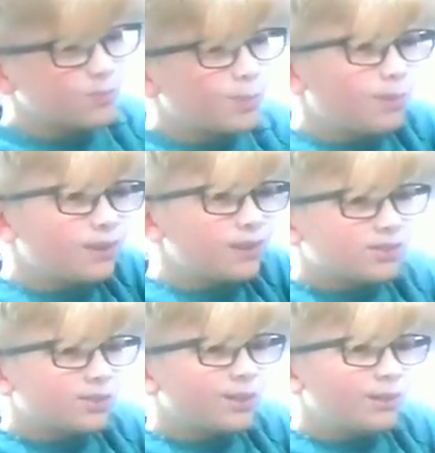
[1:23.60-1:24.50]
we put the
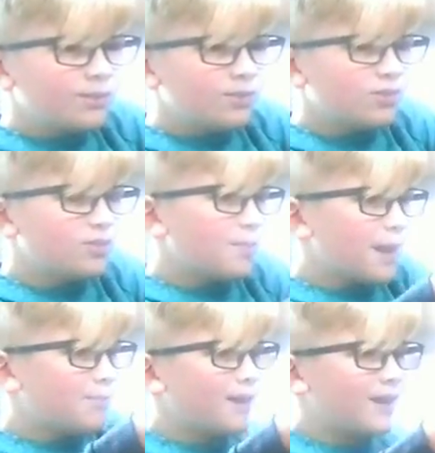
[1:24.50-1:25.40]
string through the
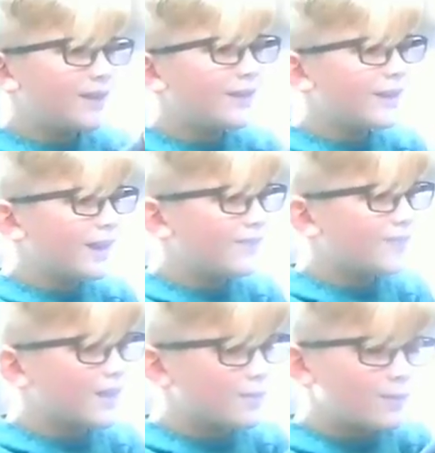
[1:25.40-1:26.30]
pen body, kind of
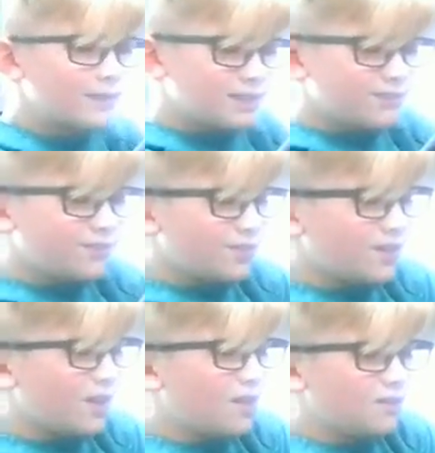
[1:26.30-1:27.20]
like what we did for
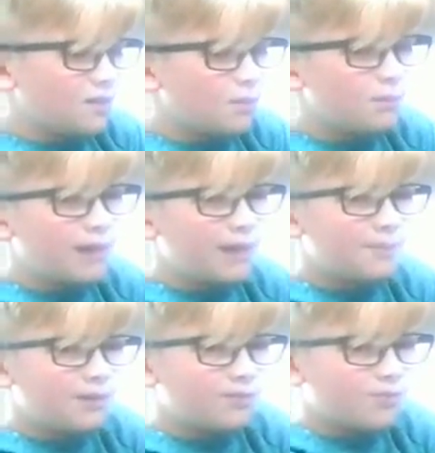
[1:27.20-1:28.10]
our rubber band
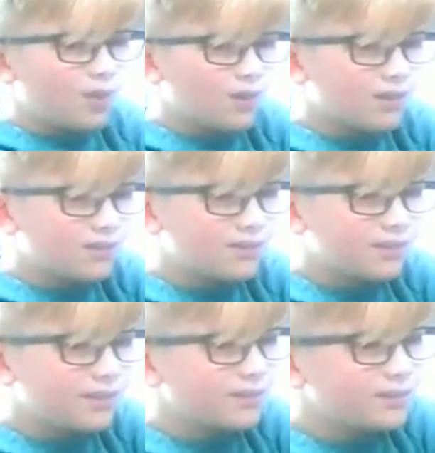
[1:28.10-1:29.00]
powered rocket
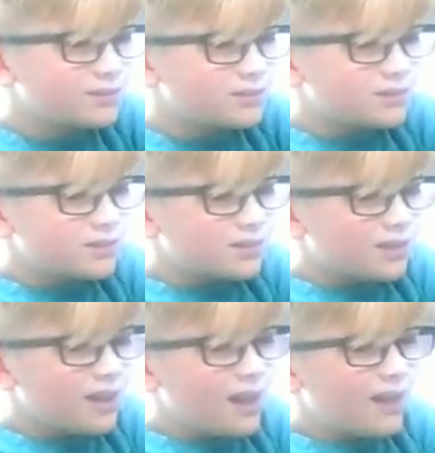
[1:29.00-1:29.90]
thing,
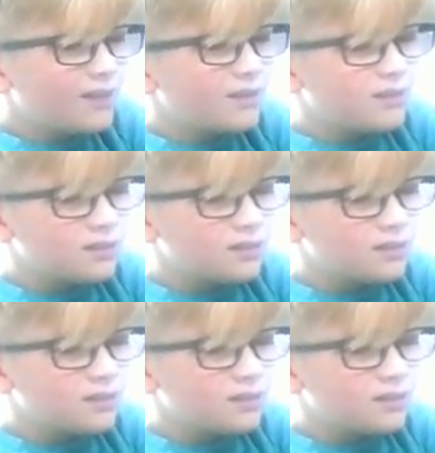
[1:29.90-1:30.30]
and